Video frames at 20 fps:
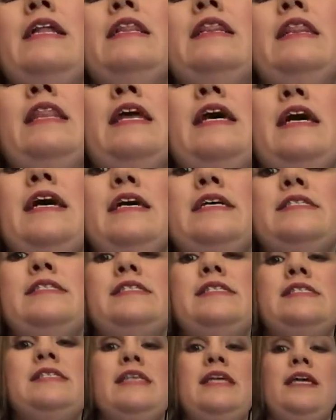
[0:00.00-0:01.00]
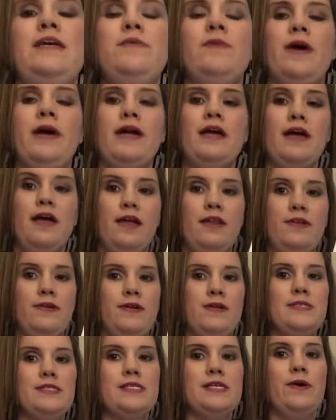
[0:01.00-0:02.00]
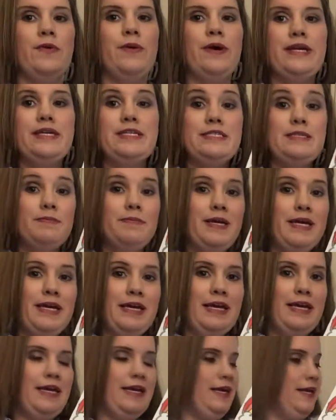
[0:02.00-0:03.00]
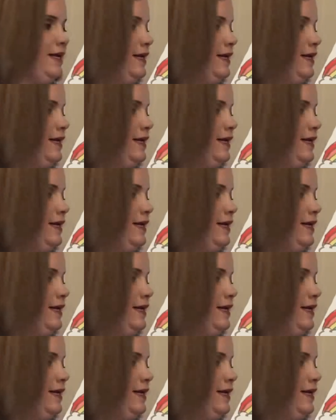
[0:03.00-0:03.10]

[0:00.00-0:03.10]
Let's see what color it's going to be.